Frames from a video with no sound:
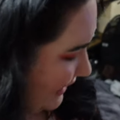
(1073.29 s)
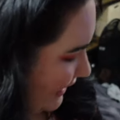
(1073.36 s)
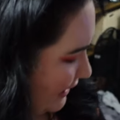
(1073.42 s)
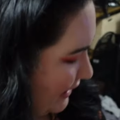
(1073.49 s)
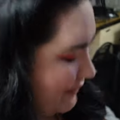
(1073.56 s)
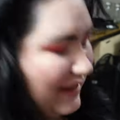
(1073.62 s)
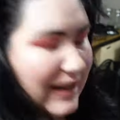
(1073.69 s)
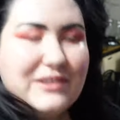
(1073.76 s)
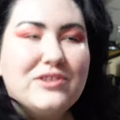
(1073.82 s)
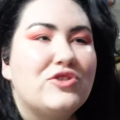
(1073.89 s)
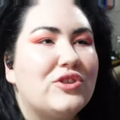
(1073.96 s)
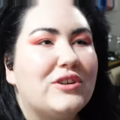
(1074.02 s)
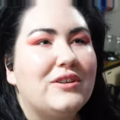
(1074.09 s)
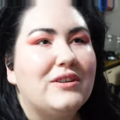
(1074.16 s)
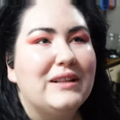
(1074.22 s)
I had that
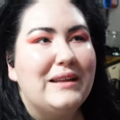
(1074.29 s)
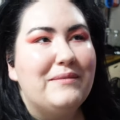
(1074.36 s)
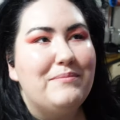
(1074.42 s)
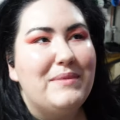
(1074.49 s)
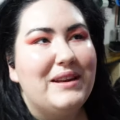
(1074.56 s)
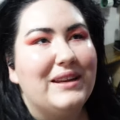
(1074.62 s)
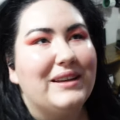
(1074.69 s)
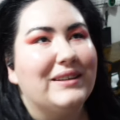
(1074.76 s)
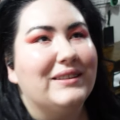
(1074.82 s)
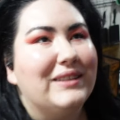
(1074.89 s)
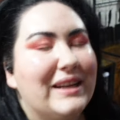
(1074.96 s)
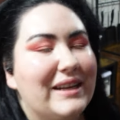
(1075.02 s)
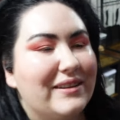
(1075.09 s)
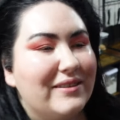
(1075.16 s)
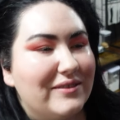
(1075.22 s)
struggle admitting
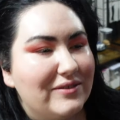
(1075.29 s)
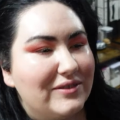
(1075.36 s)
like